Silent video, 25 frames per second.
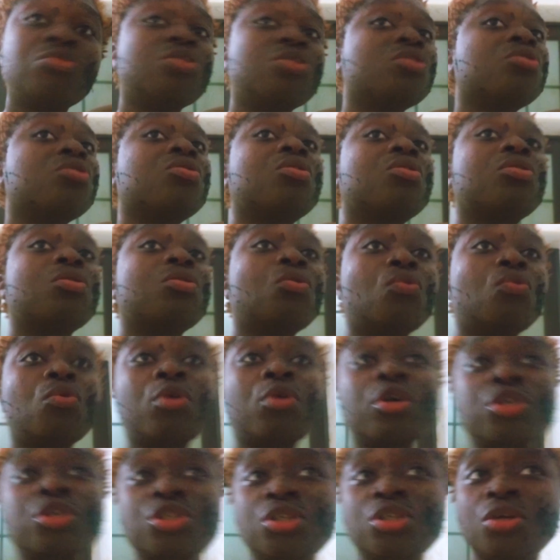just
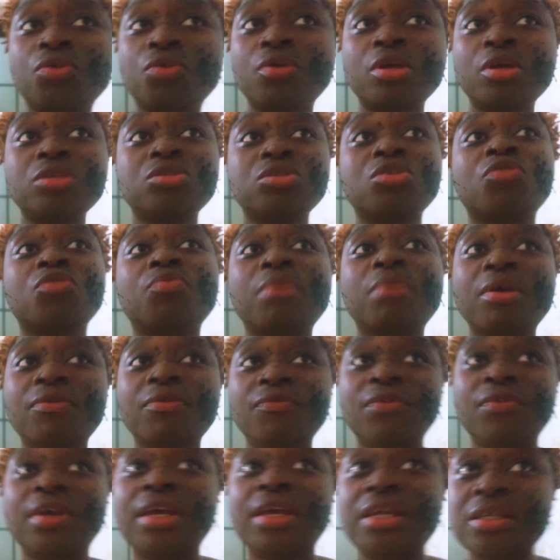gonna wash the rest
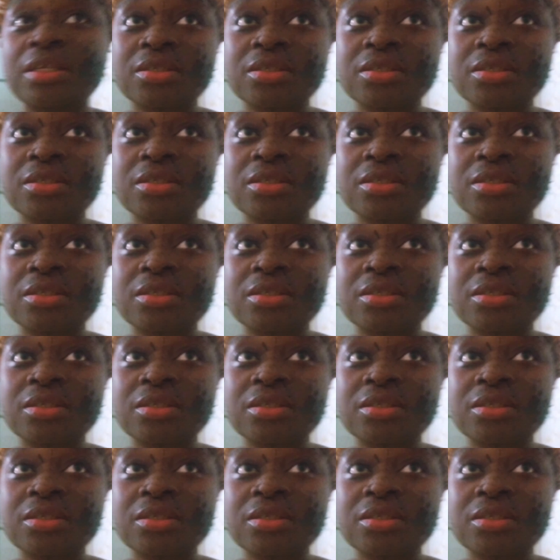of my